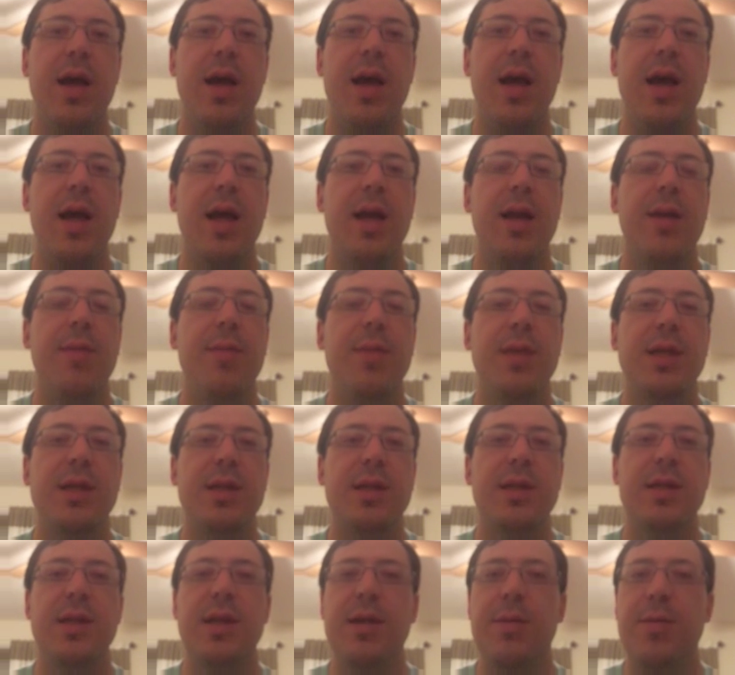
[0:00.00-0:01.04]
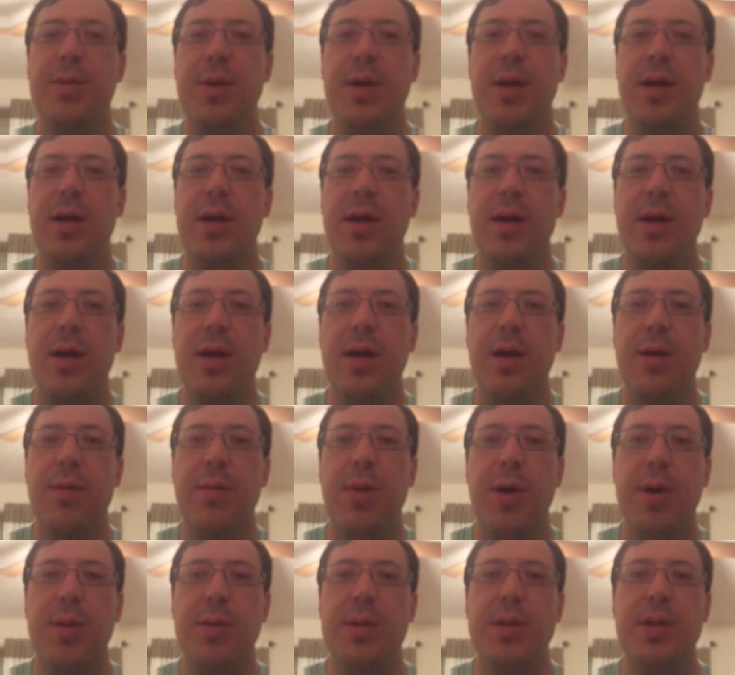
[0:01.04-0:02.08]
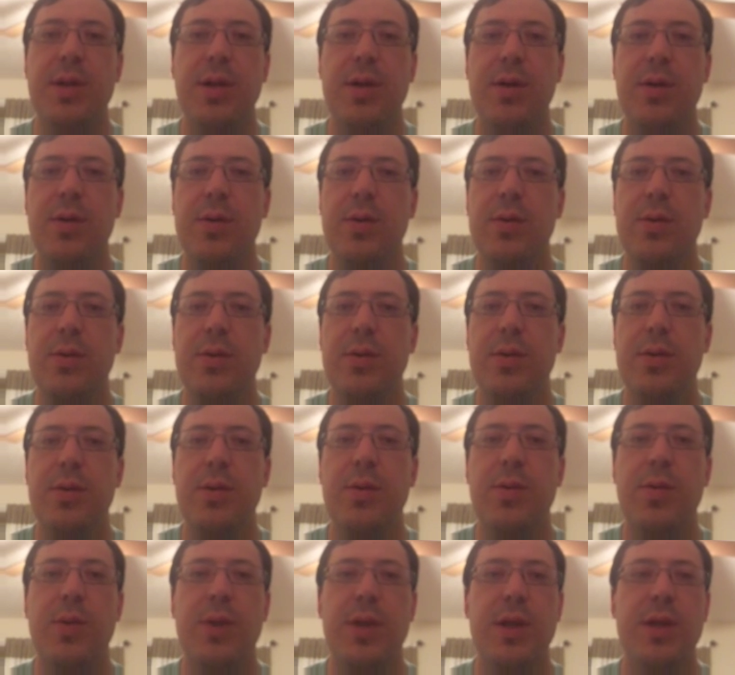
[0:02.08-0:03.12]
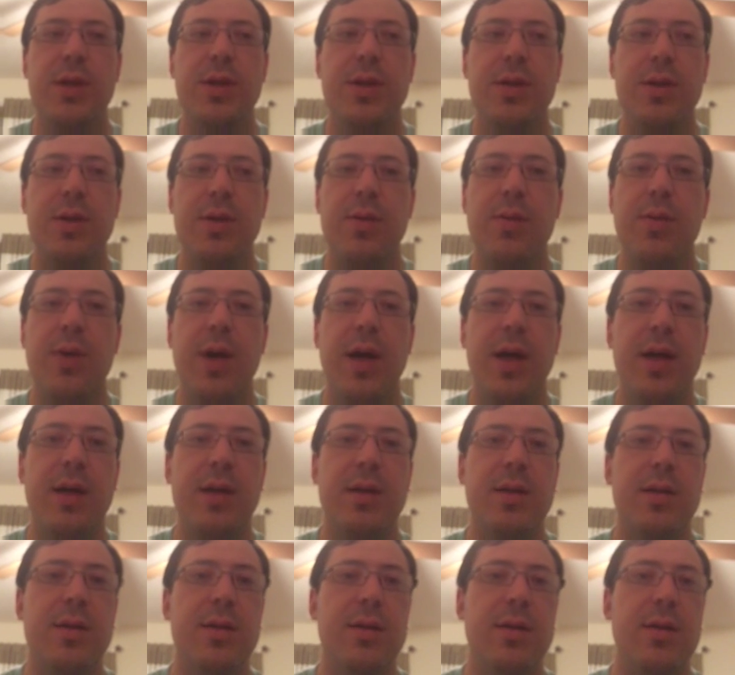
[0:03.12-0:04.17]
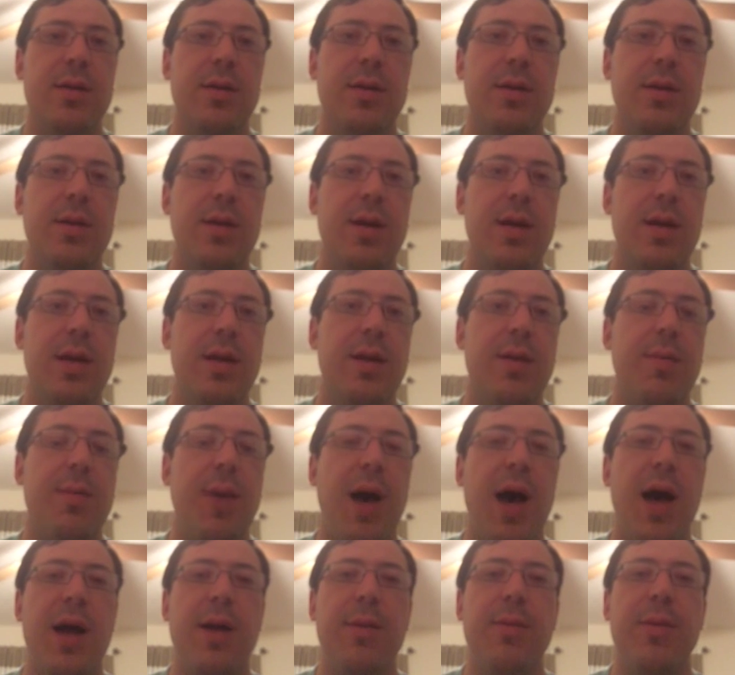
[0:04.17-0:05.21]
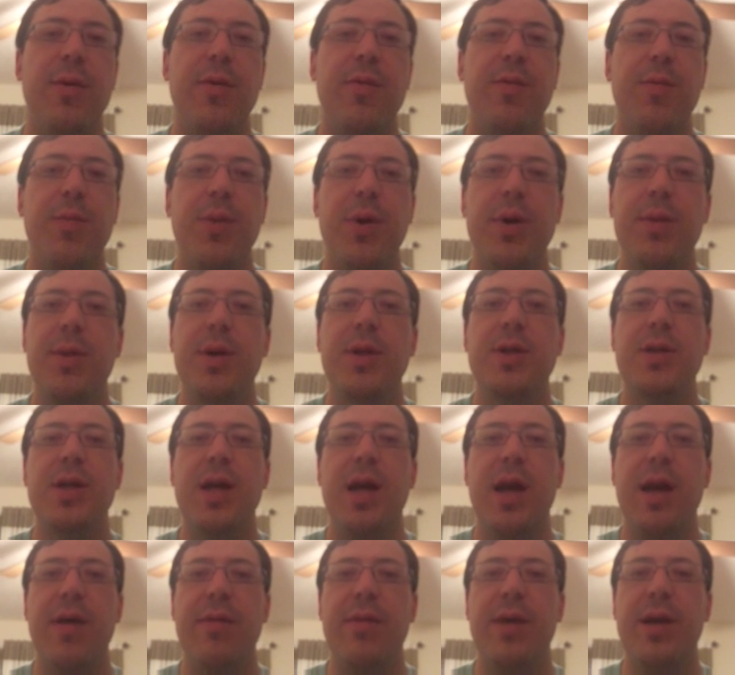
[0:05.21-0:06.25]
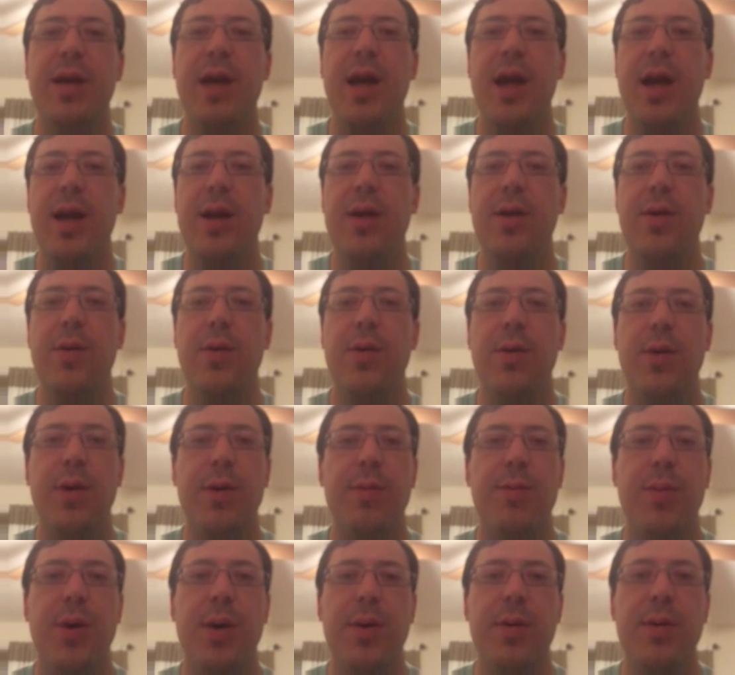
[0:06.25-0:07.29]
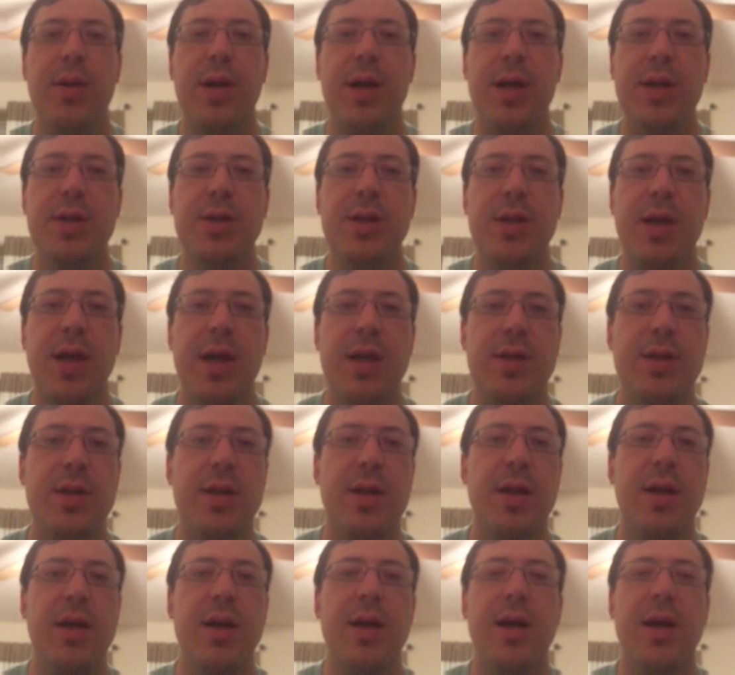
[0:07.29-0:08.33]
And in Mississippi, public schools, which ranks at the bottom of pretty much every category in public education,